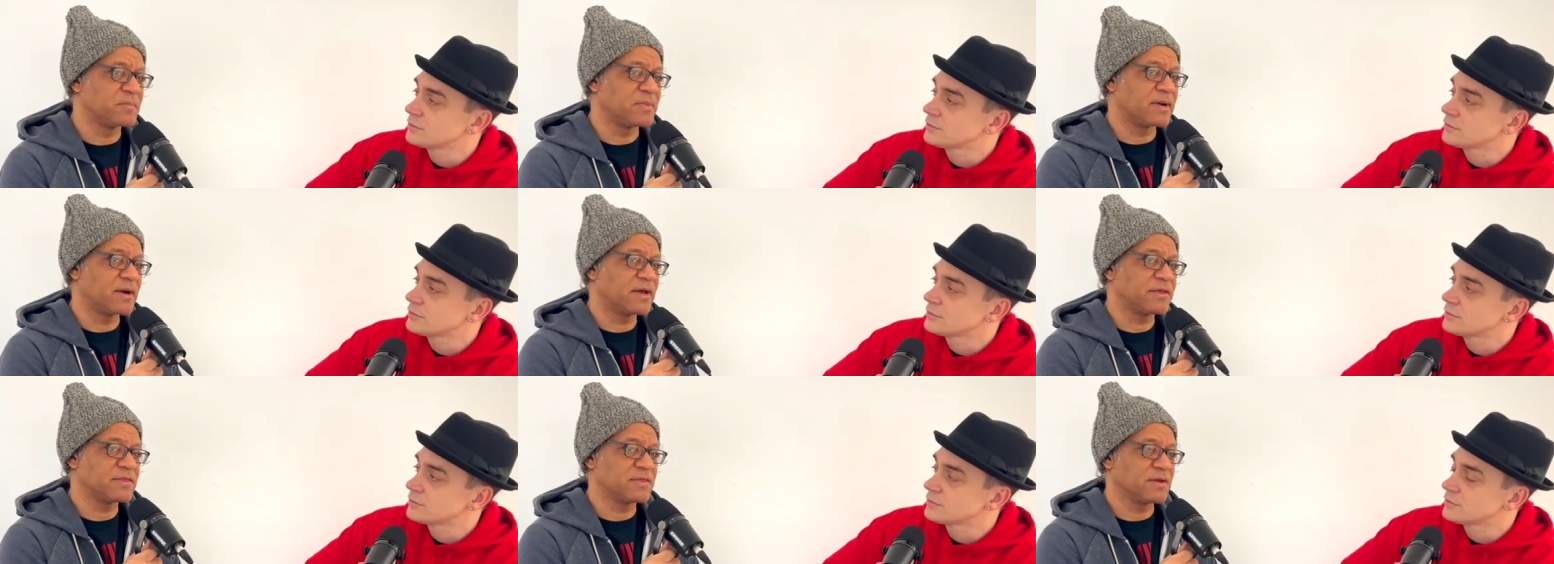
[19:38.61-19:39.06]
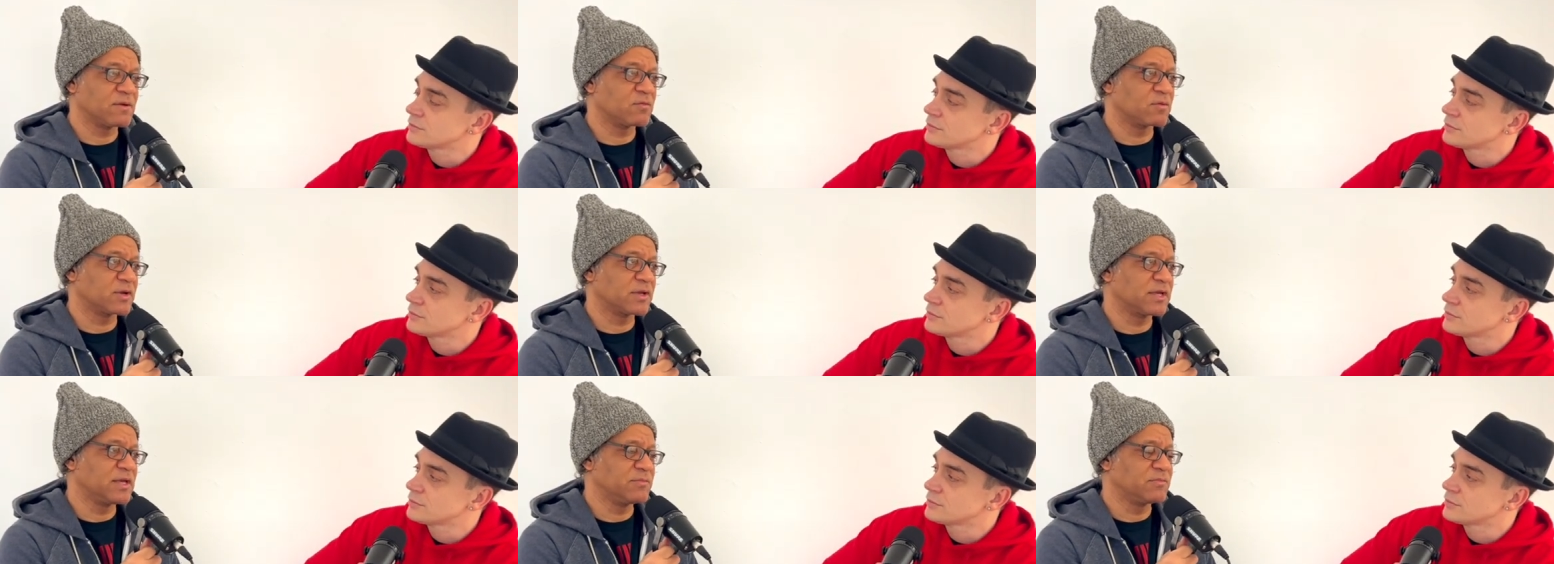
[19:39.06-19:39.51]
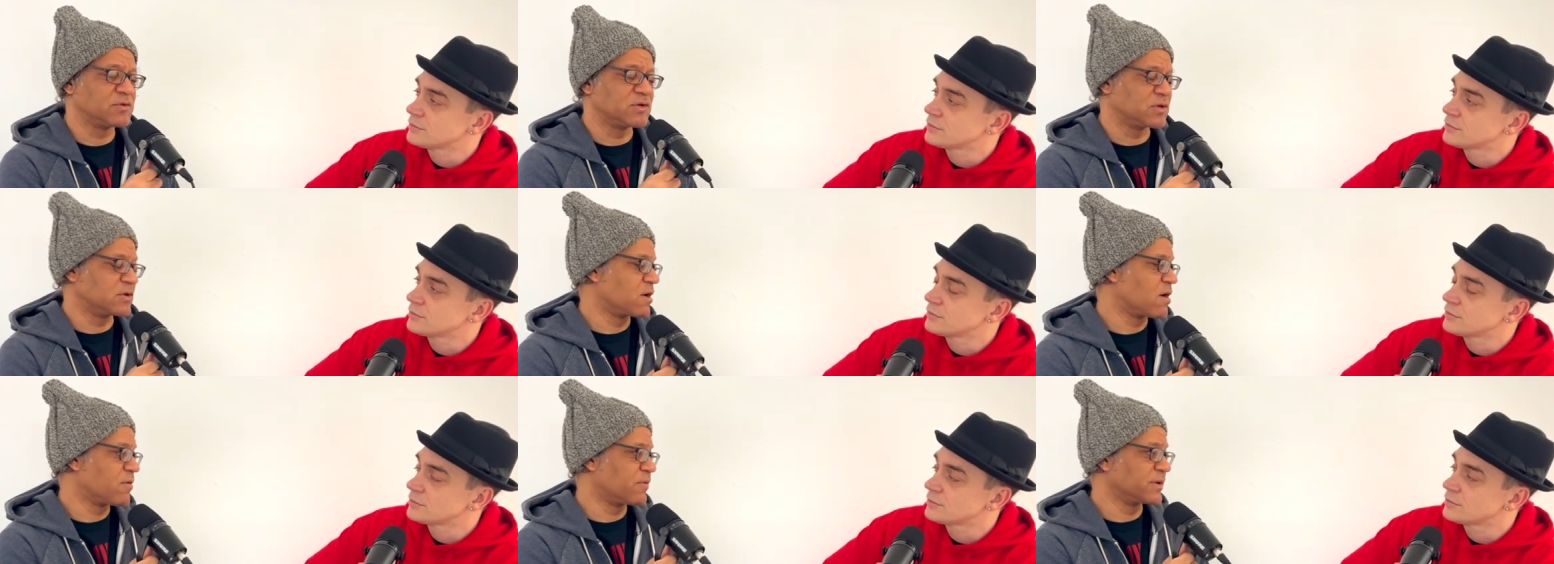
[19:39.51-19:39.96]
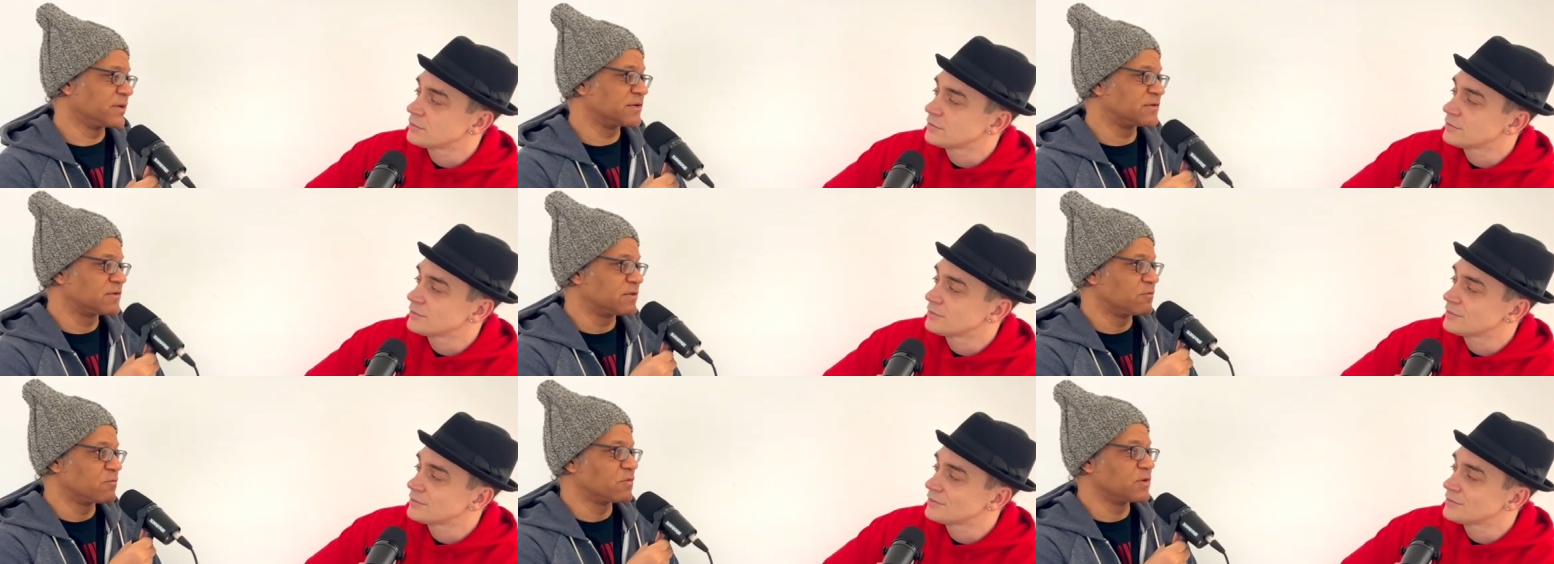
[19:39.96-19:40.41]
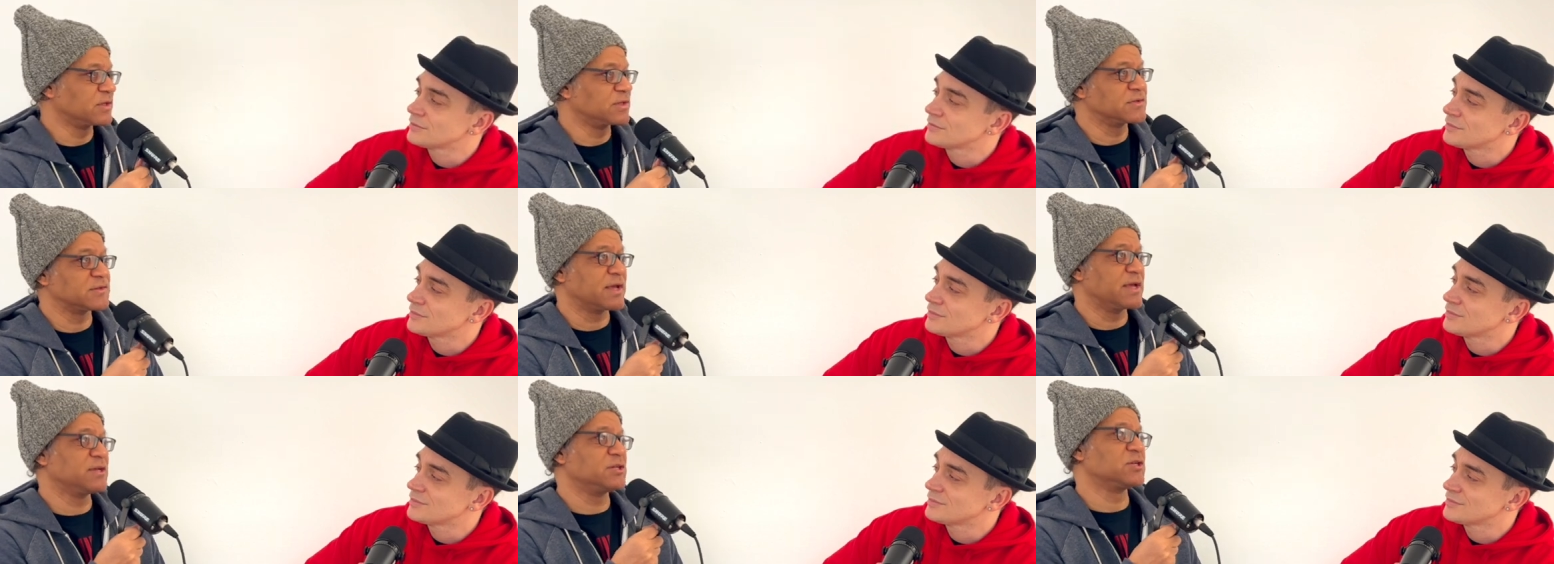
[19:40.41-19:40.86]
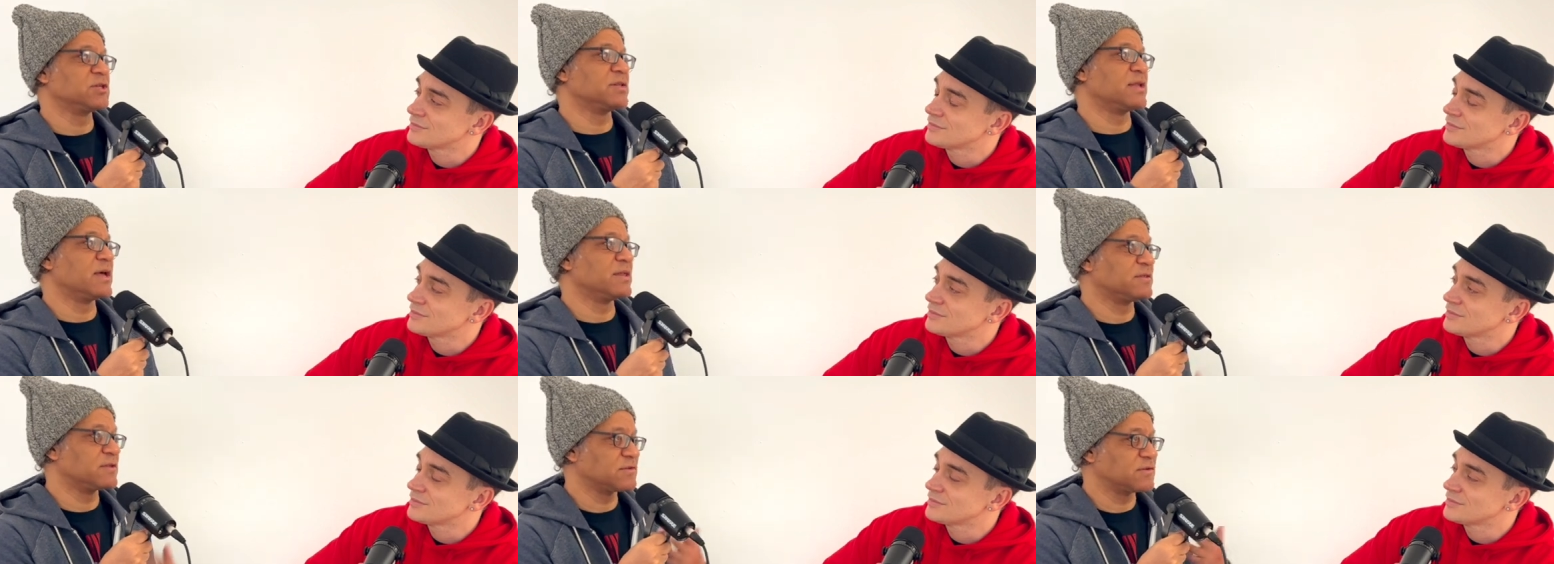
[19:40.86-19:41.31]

Speaker 1: but I think what keeps you going is the realization that